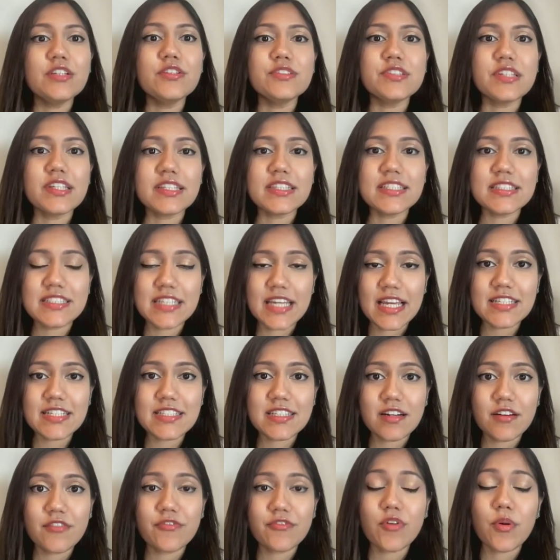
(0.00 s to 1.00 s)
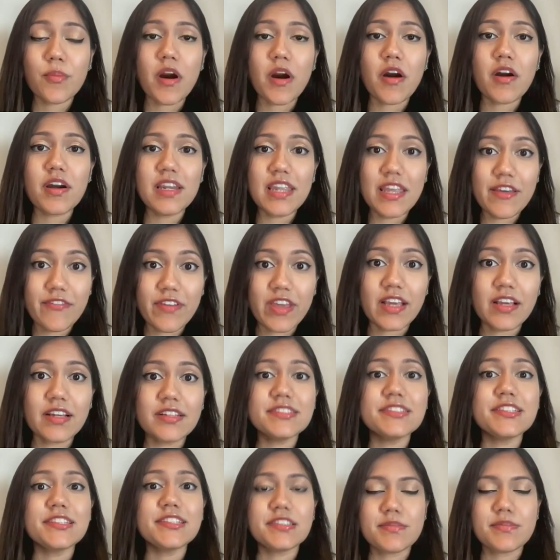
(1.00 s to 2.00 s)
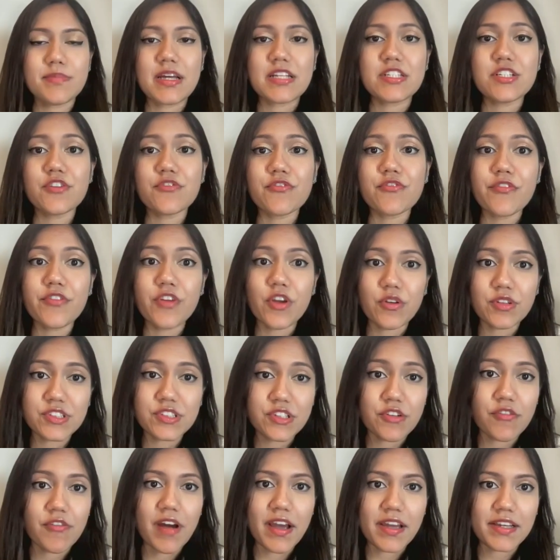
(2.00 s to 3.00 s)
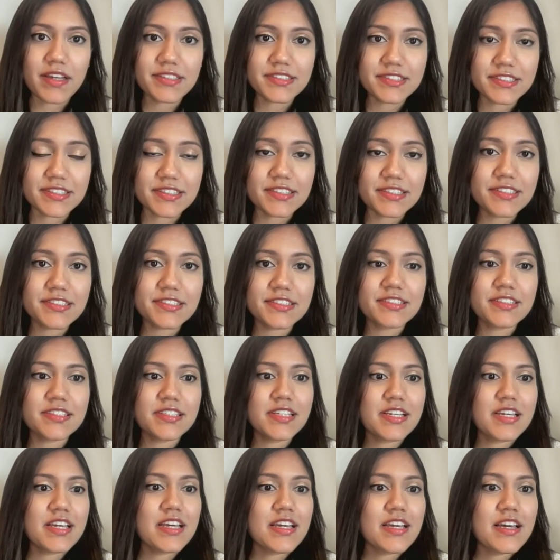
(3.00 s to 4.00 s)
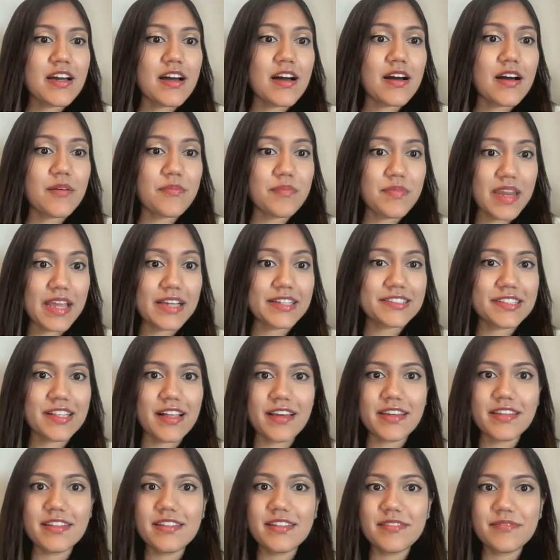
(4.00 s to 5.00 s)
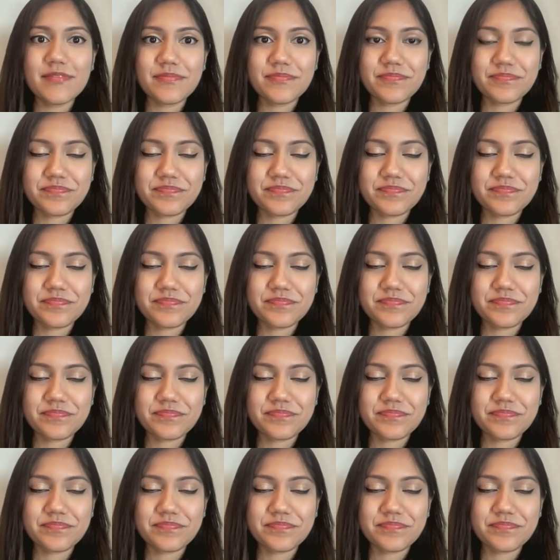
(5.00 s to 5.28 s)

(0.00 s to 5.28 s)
using the data from our living systematic review on psoriasis. Next slide.